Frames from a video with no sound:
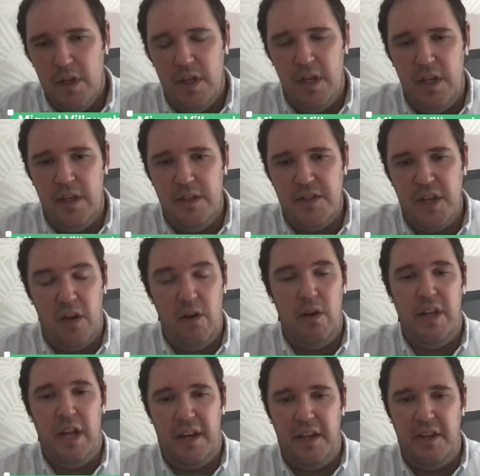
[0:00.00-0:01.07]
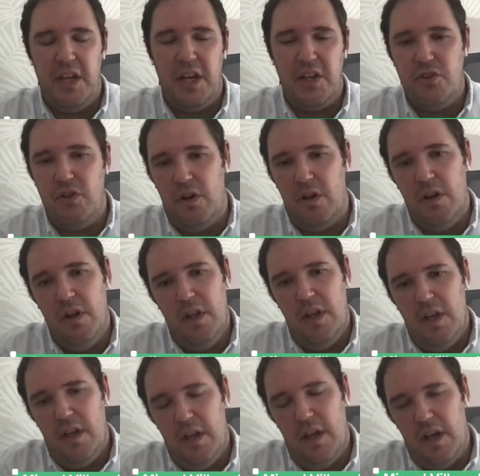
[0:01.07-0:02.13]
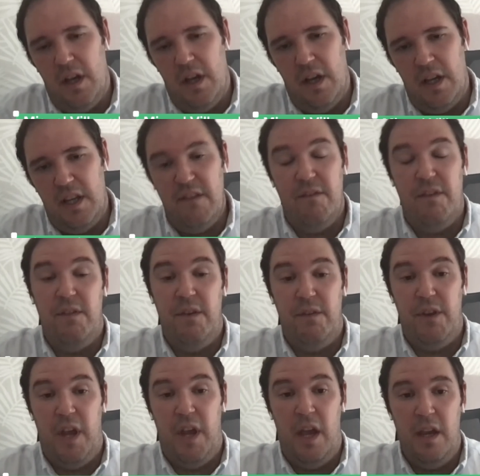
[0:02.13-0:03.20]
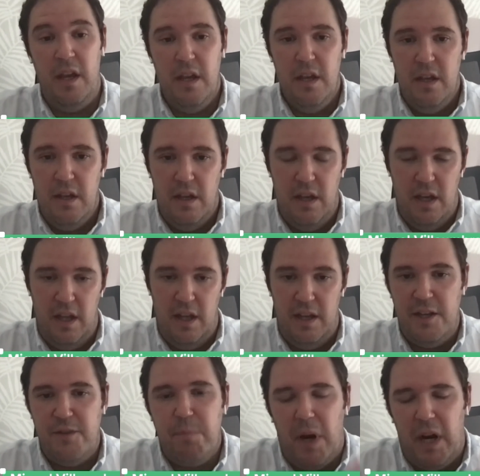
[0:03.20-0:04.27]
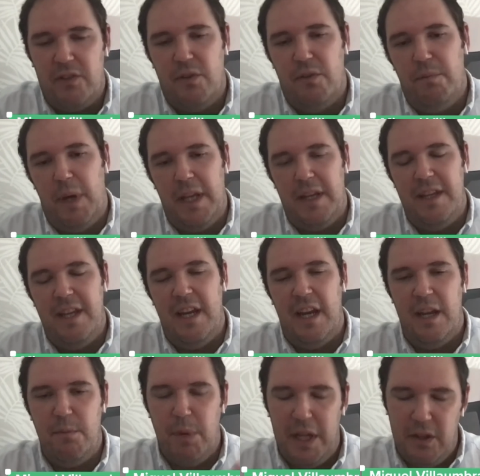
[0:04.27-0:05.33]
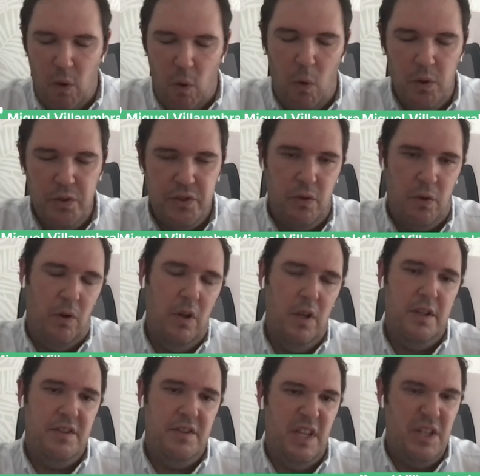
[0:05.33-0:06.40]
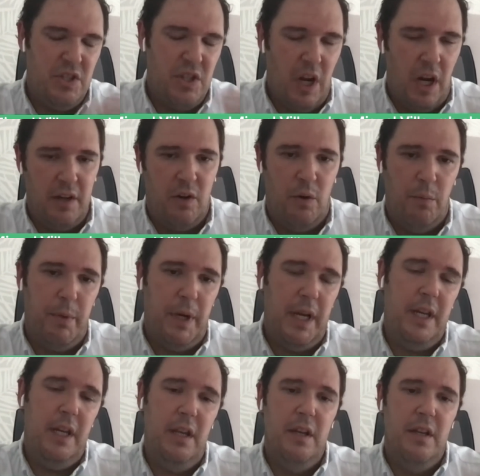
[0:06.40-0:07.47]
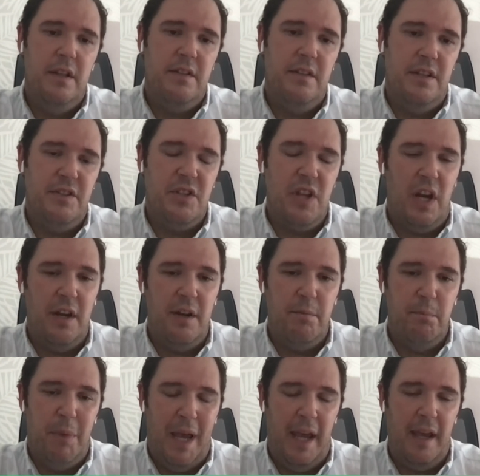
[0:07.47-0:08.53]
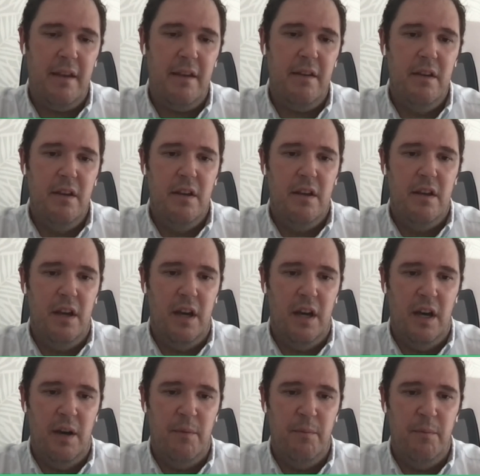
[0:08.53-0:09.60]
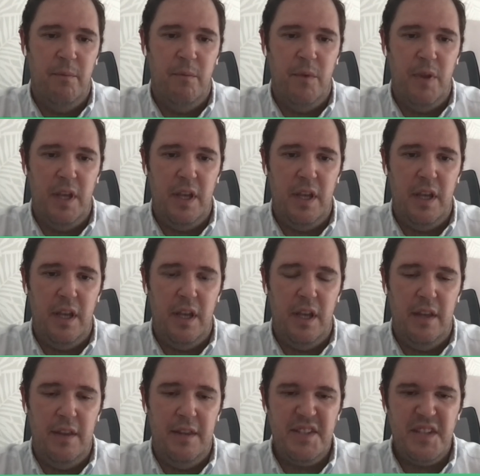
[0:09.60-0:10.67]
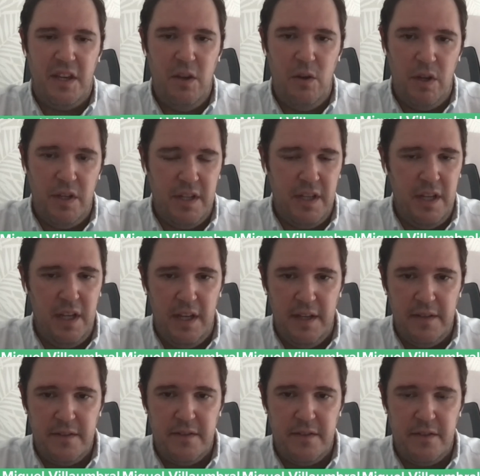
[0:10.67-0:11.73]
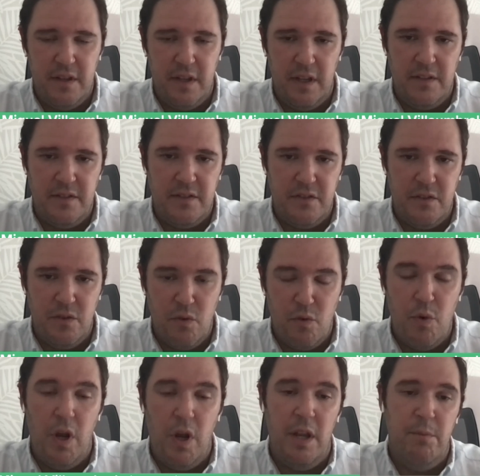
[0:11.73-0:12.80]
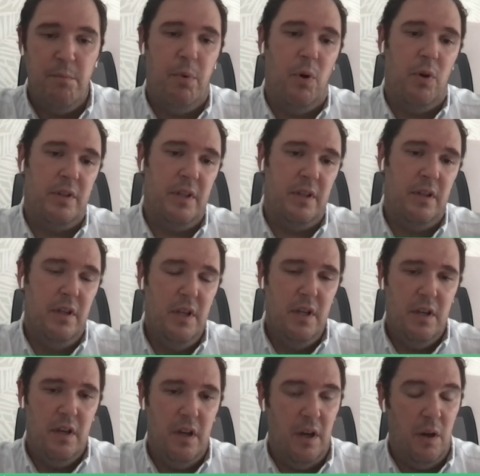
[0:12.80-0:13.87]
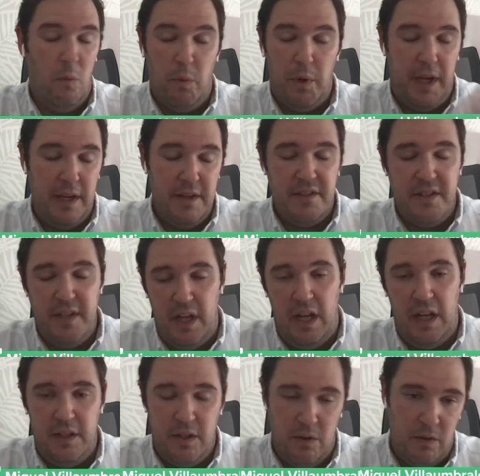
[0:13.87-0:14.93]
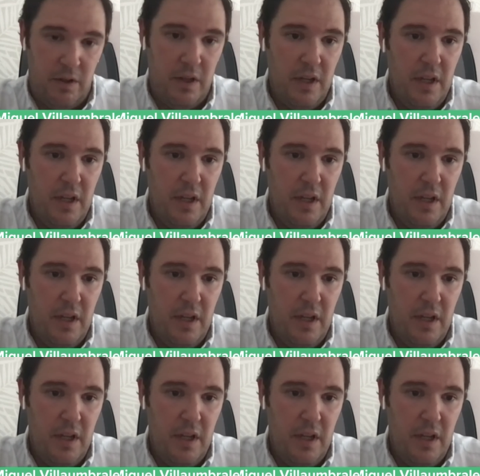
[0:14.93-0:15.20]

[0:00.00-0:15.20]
in security architecture uh, in BBVA and it's part of my DNA, but also the entire company, the entire bank. Um, the security it's it's really important uh, we can see later